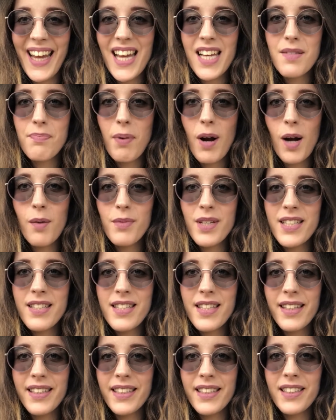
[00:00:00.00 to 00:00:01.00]
As
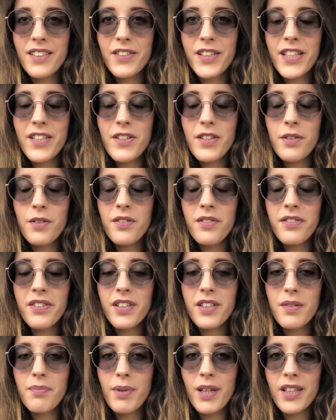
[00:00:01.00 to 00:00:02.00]
promised, I'm gonna read you the
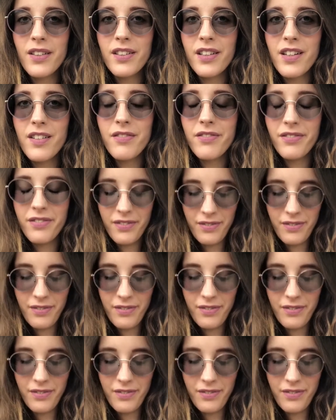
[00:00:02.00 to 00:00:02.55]
first paragraph.